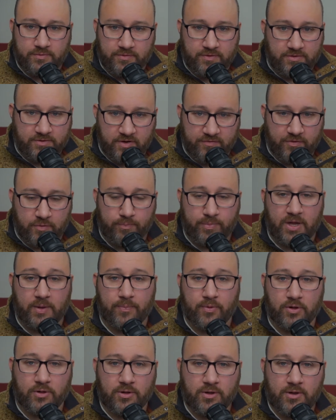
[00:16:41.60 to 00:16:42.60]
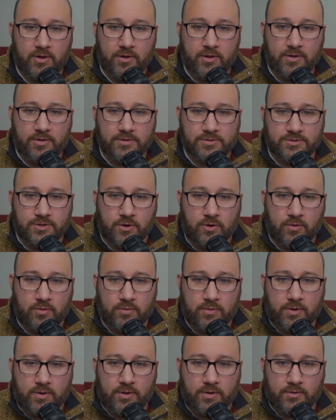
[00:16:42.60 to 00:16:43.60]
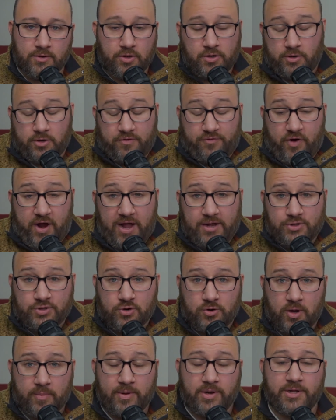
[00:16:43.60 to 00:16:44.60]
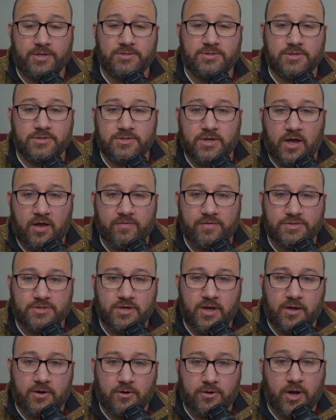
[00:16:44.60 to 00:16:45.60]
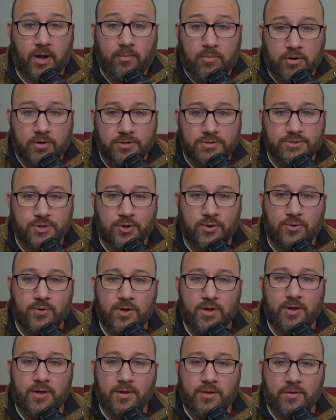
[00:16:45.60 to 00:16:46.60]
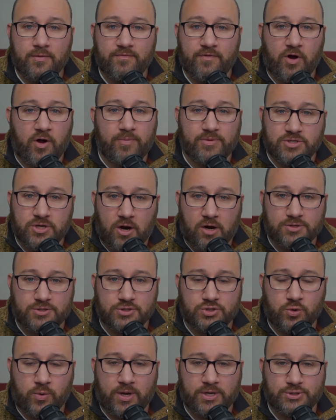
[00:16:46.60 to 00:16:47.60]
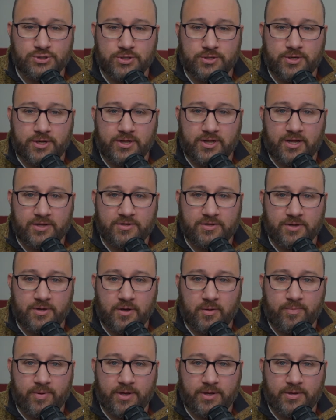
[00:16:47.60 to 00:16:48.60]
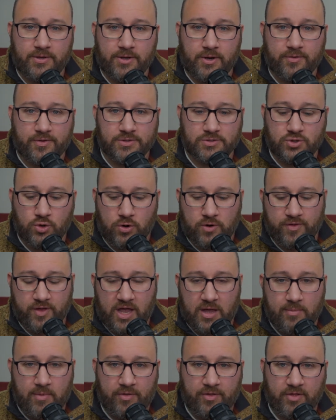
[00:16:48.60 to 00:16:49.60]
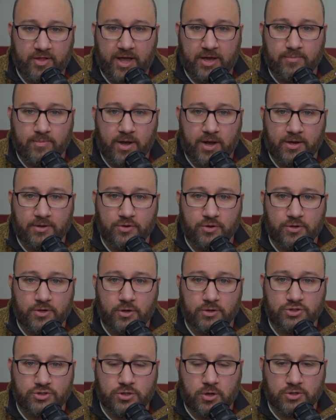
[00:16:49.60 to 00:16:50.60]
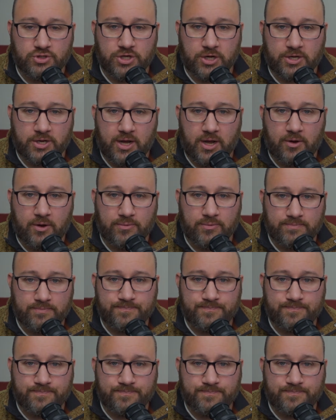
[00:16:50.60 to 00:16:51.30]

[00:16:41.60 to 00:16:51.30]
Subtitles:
different people. So good for Andrew. I mean, he's obviously got her number. So very bizarre situation. It led to a big, the story that came out in the landmine. You can go check it out.